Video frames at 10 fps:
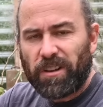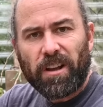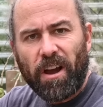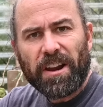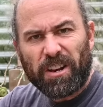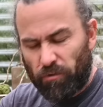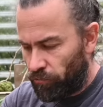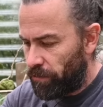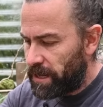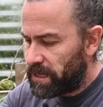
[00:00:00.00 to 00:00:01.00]
kind of
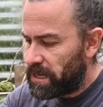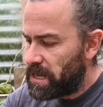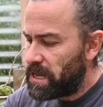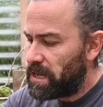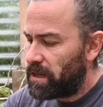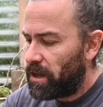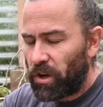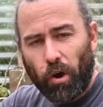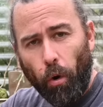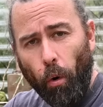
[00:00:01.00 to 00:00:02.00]
gritty,
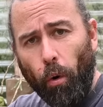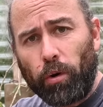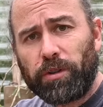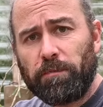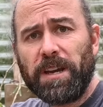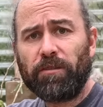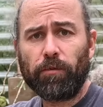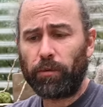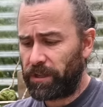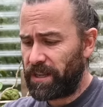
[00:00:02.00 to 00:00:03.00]
coarse
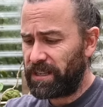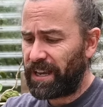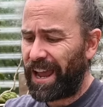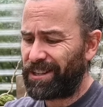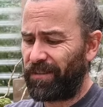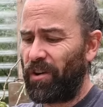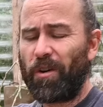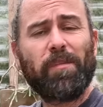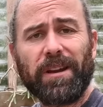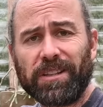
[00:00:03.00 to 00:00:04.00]
minerals. In this case, I've
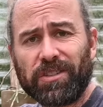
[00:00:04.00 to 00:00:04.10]
got a bit of